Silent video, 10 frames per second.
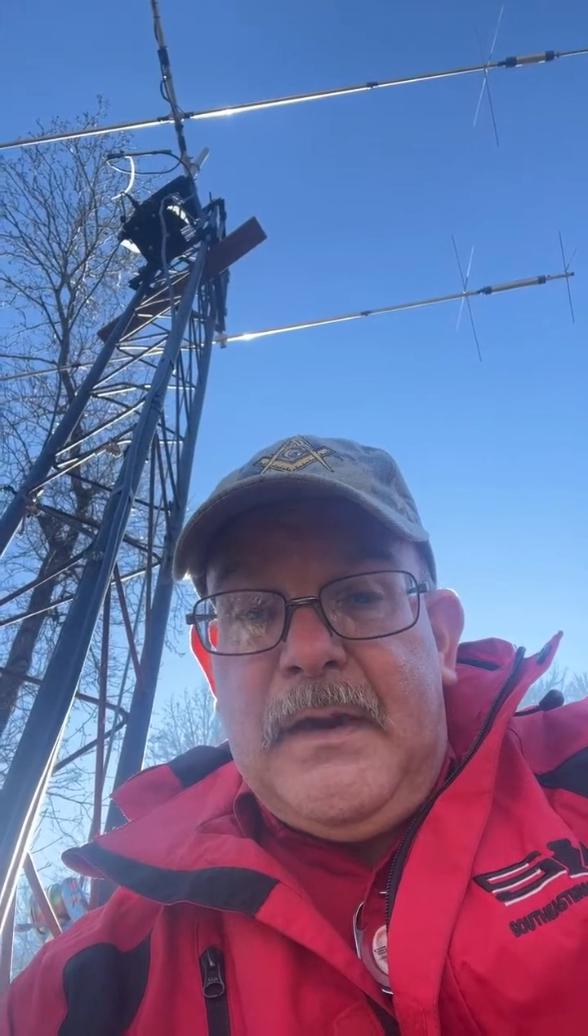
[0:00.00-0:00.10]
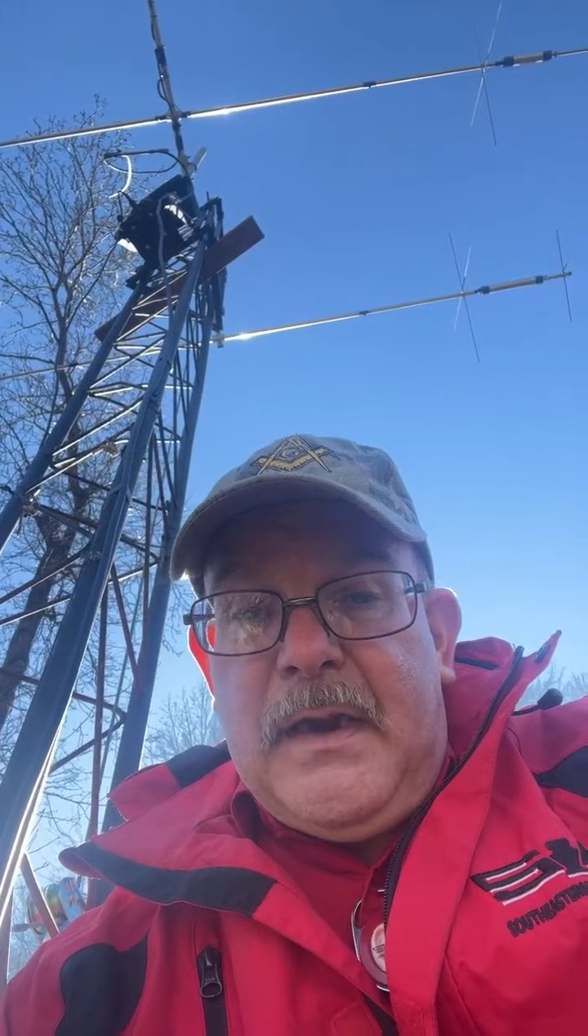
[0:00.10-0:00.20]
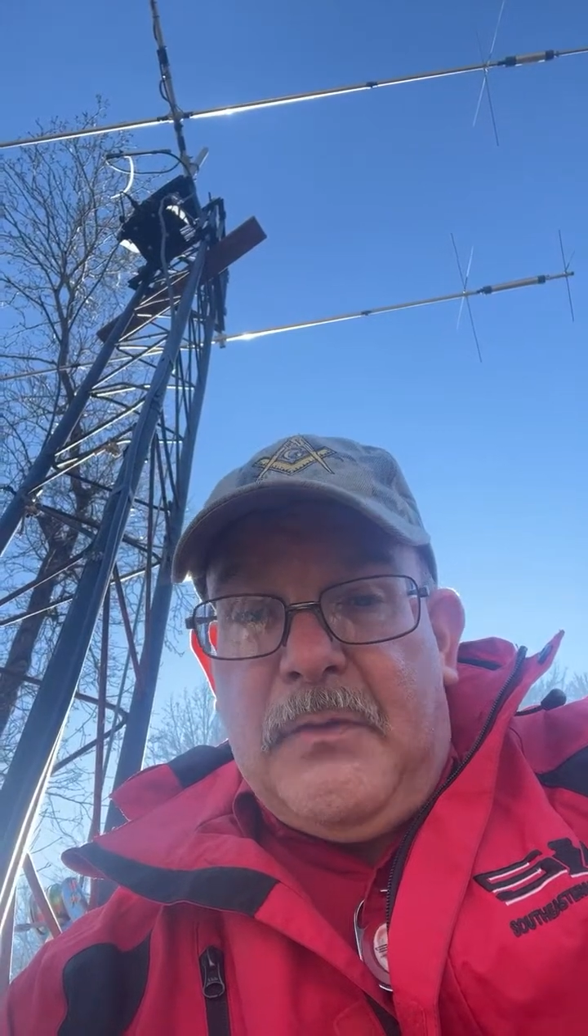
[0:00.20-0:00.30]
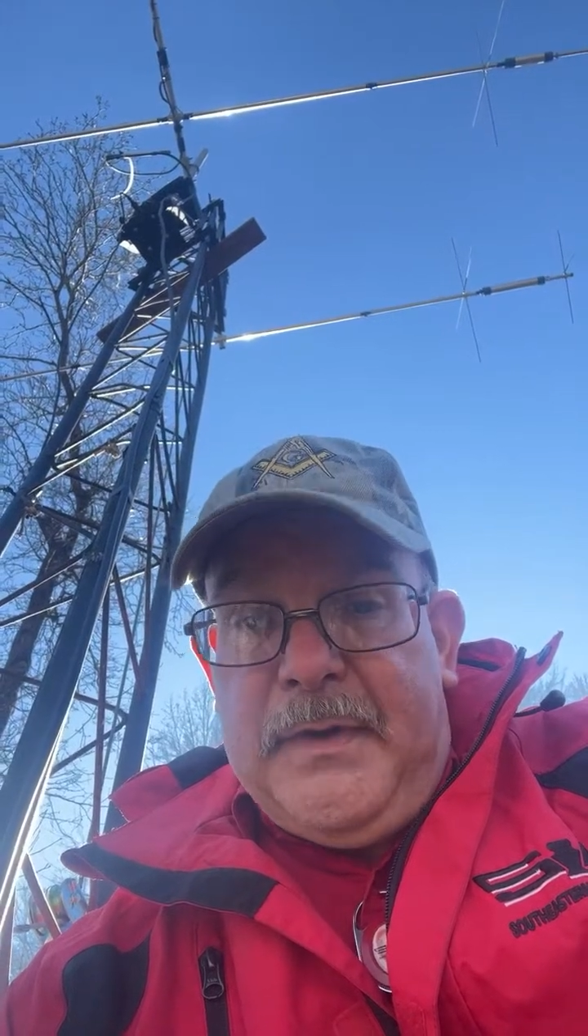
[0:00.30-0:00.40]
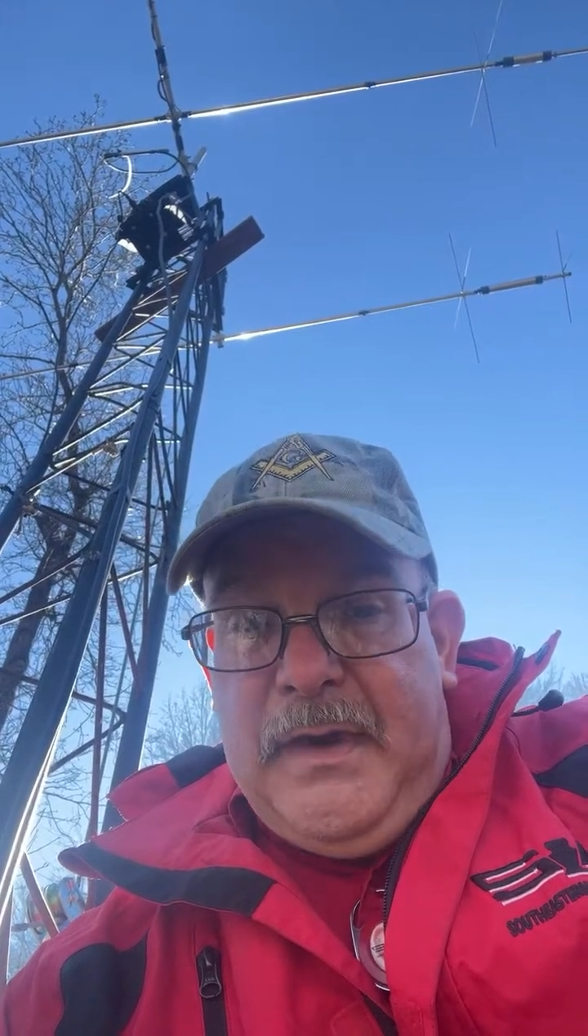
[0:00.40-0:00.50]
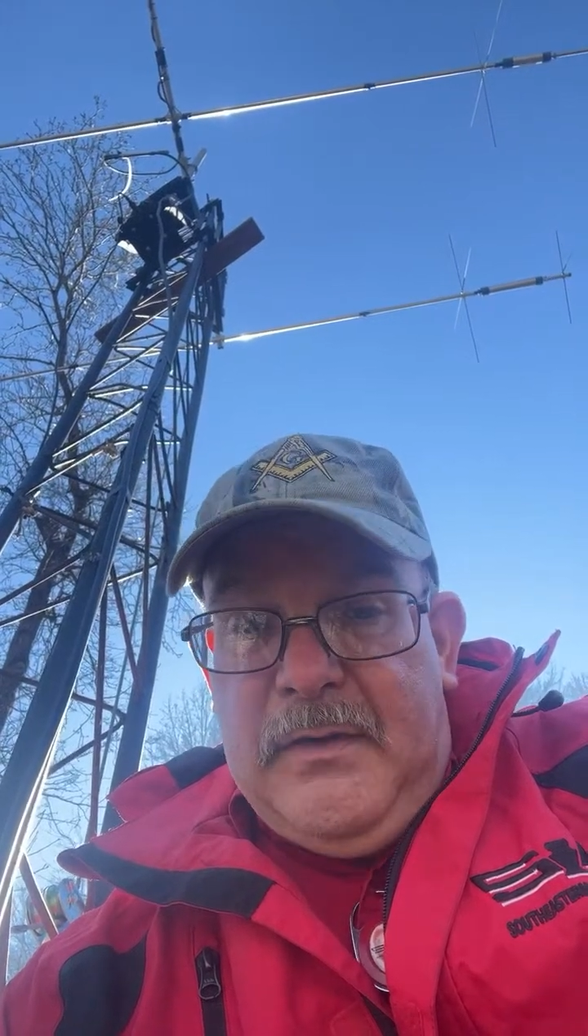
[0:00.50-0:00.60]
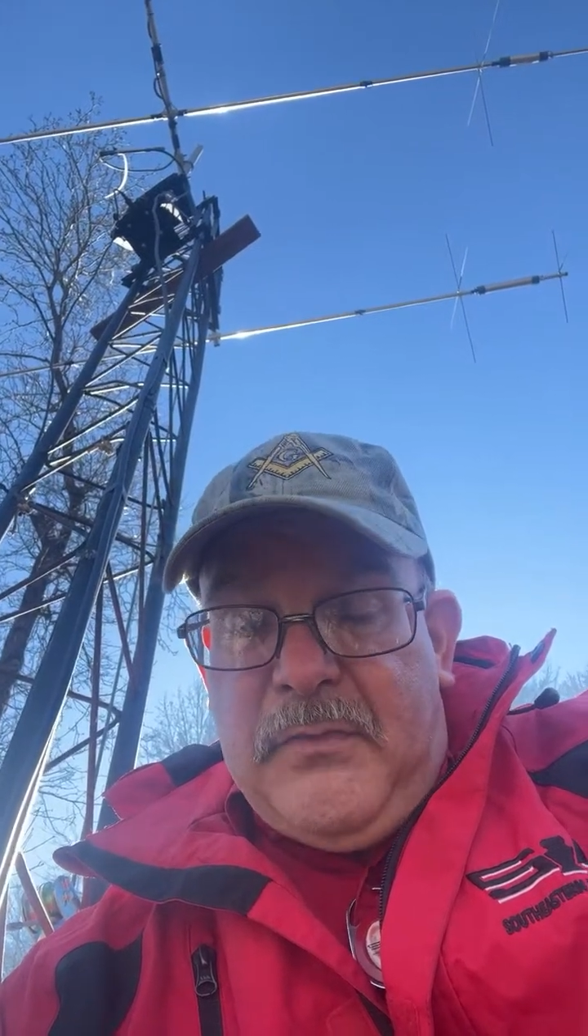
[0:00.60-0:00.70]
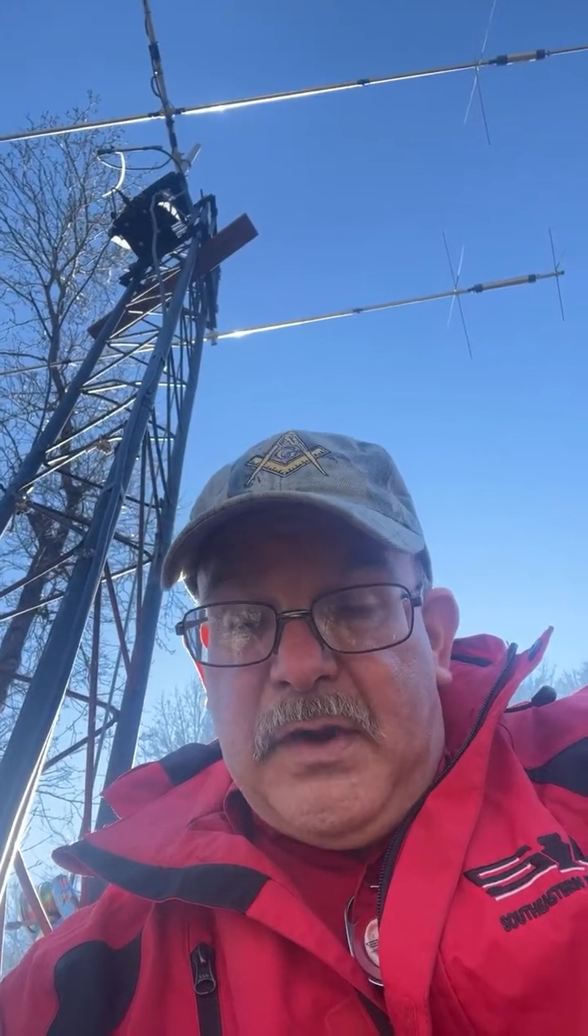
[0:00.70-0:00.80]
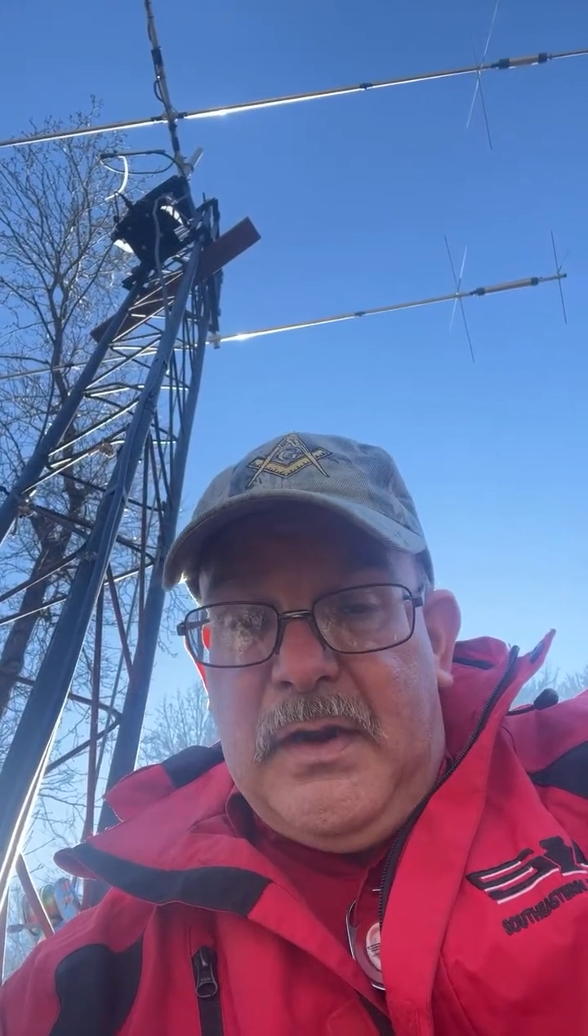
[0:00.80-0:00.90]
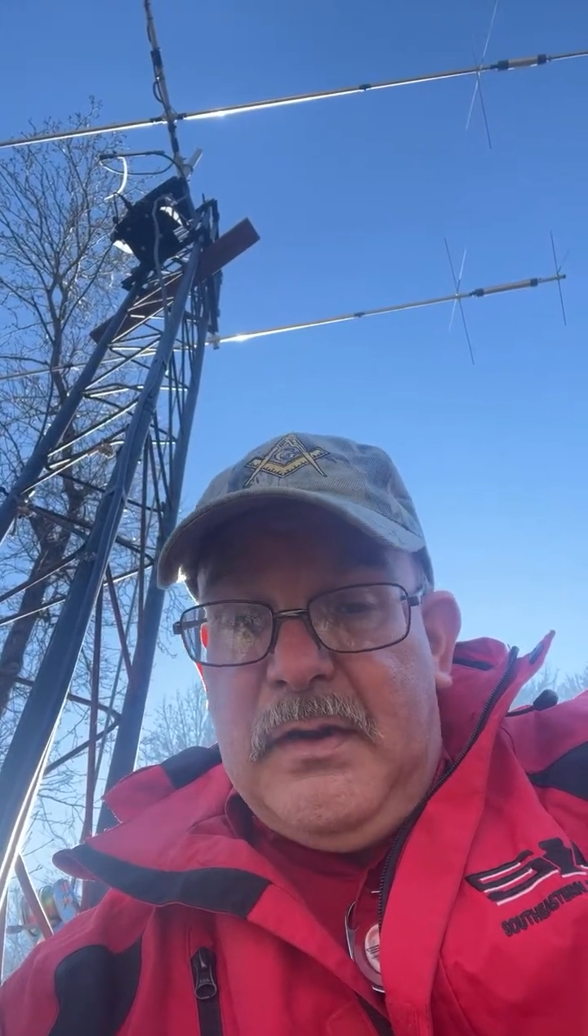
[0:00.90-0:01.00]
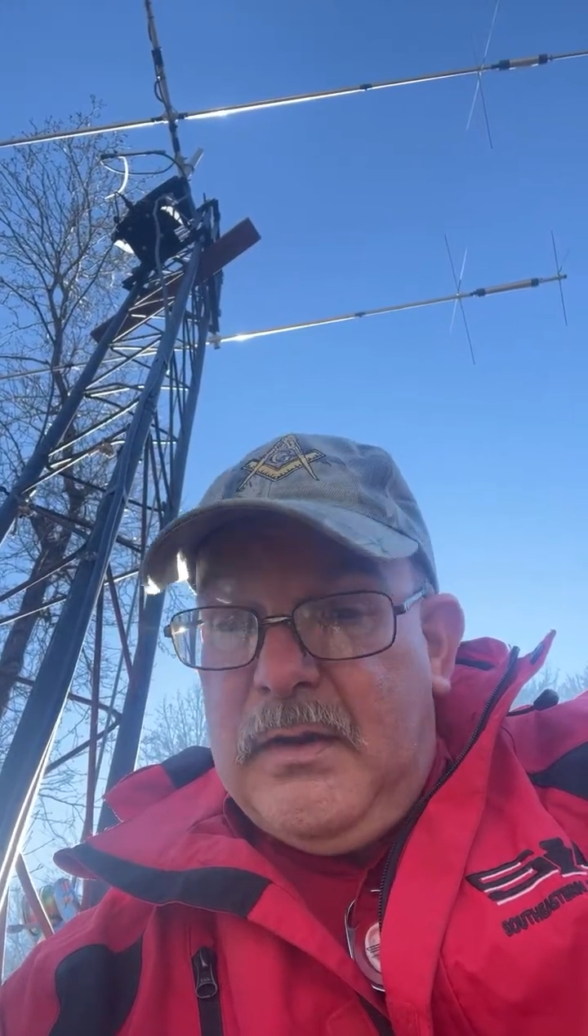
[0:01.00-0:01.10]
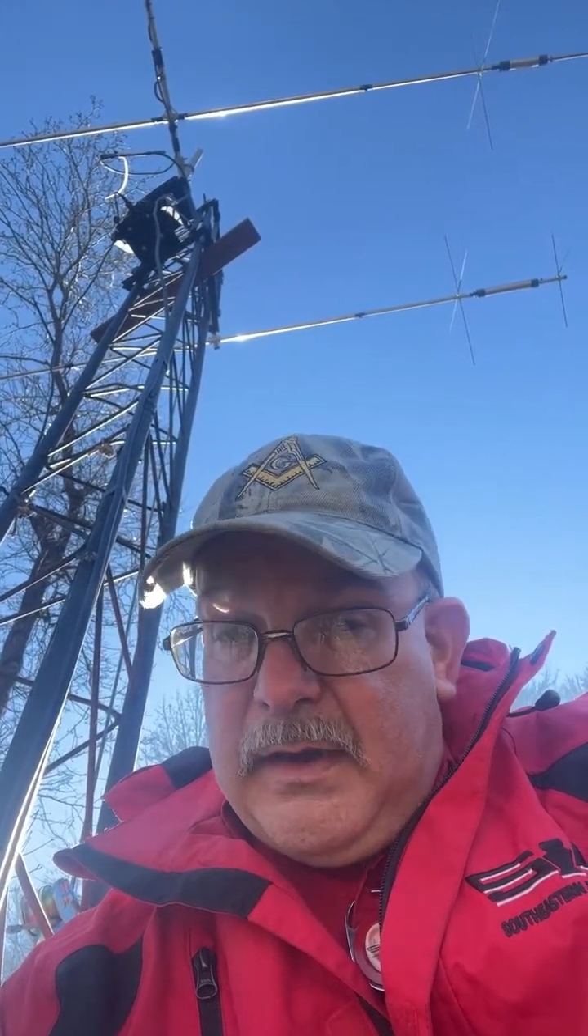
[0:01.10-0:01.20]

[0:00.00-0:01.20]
and I would get me